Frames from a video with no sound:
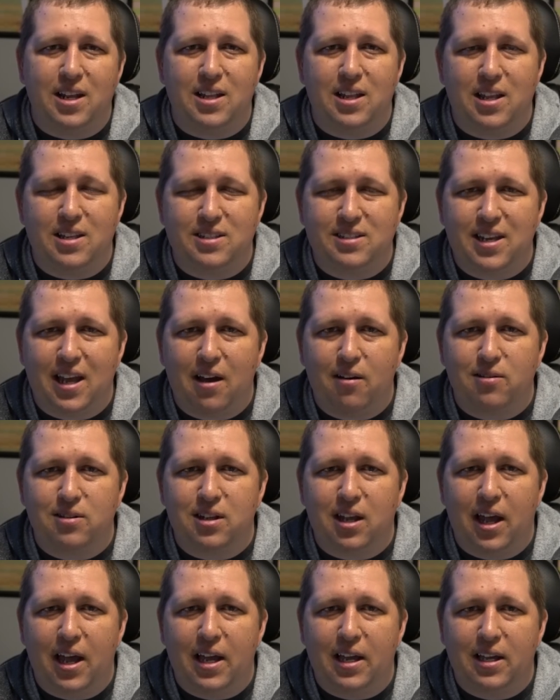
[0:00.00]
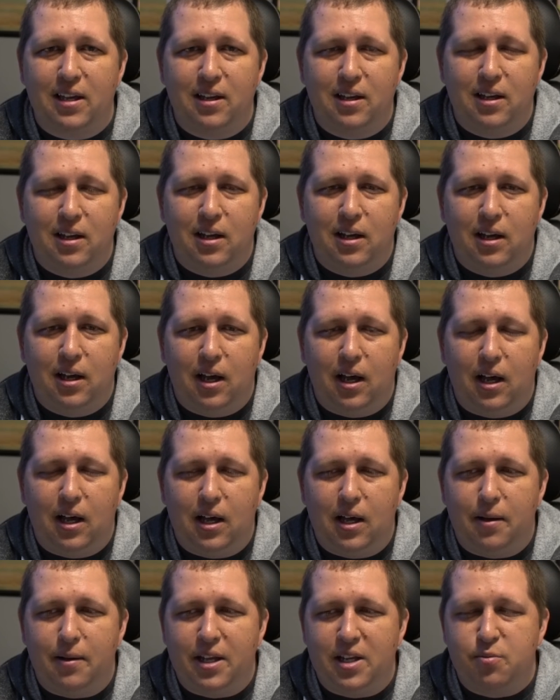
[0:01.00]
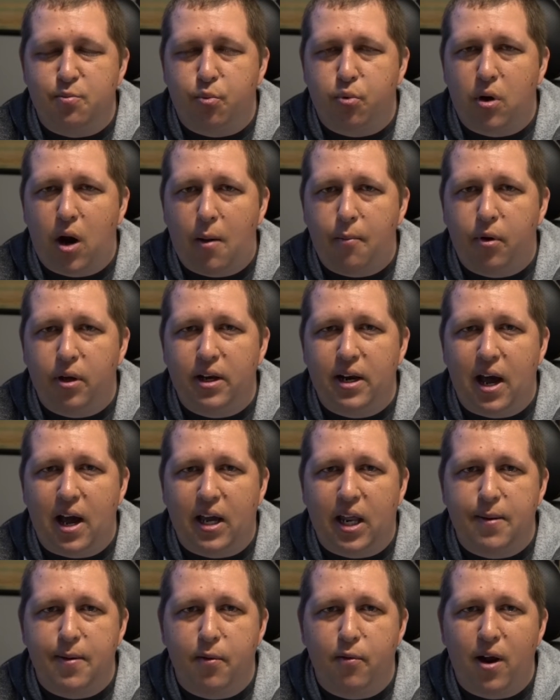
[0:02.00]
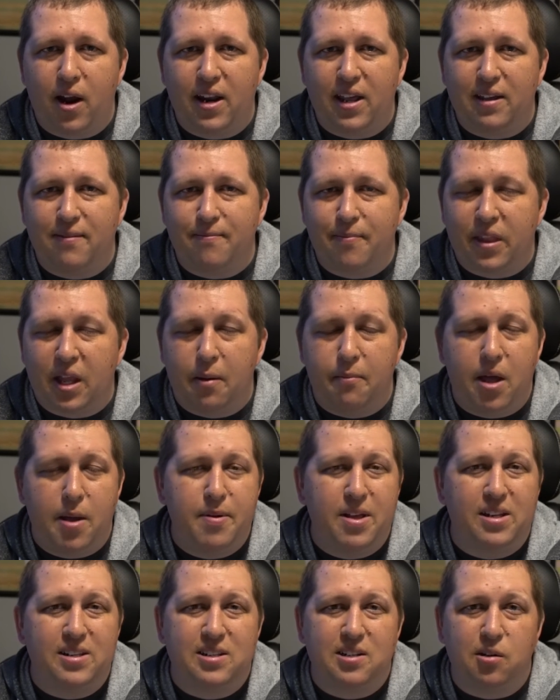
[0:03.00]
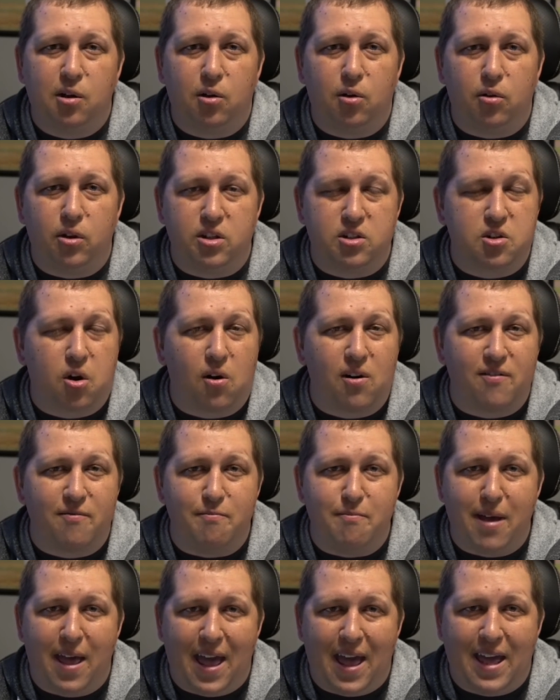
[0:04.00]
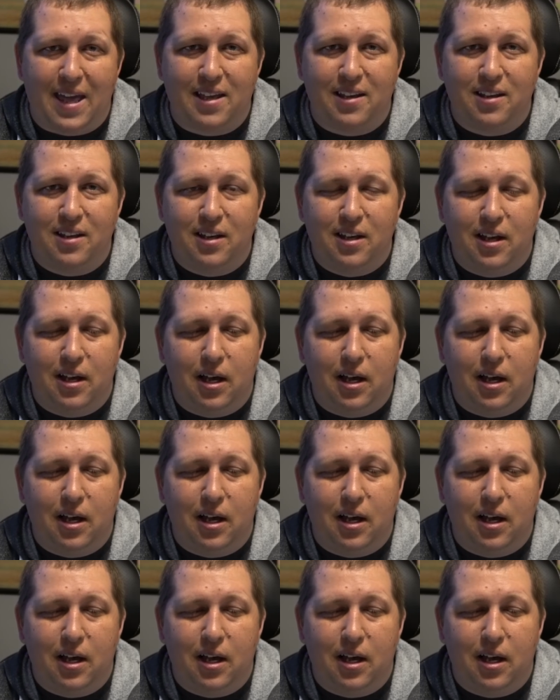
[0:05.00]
and it sounds like he's probably not going to be ready maybe until the start of May.